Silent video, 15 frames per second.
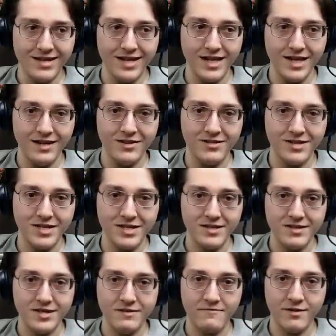You know,
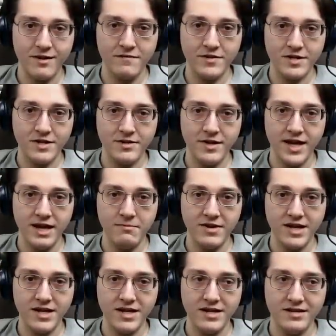just, just for reference. Oh, hey,
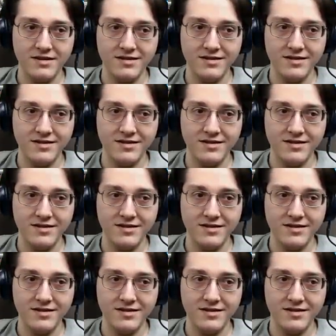my...